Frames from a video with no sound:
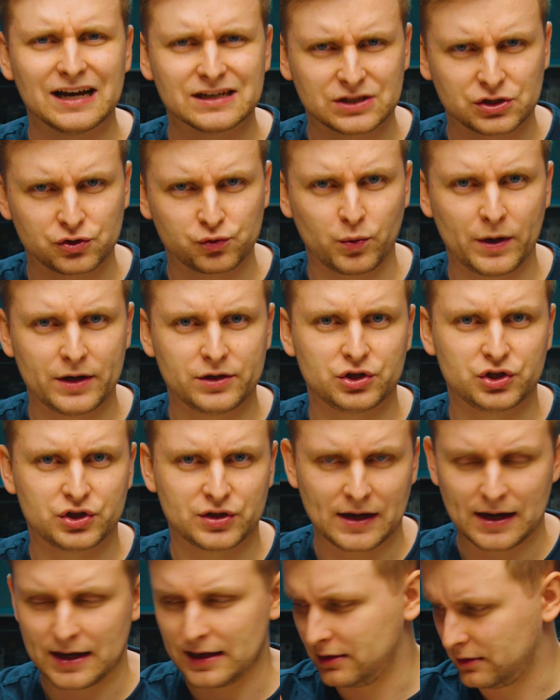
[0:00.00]
a switch
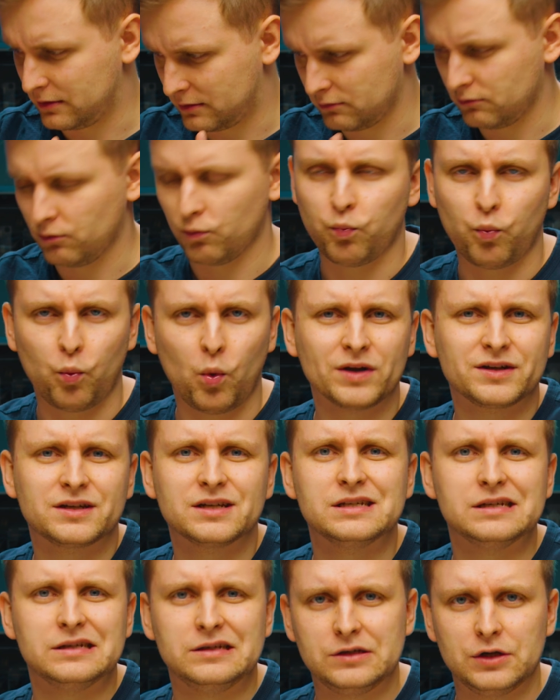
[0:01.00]
and what
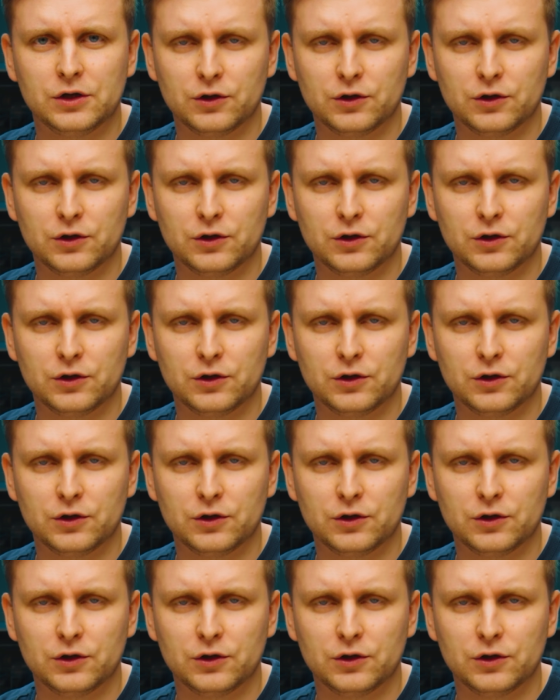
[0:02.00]
does it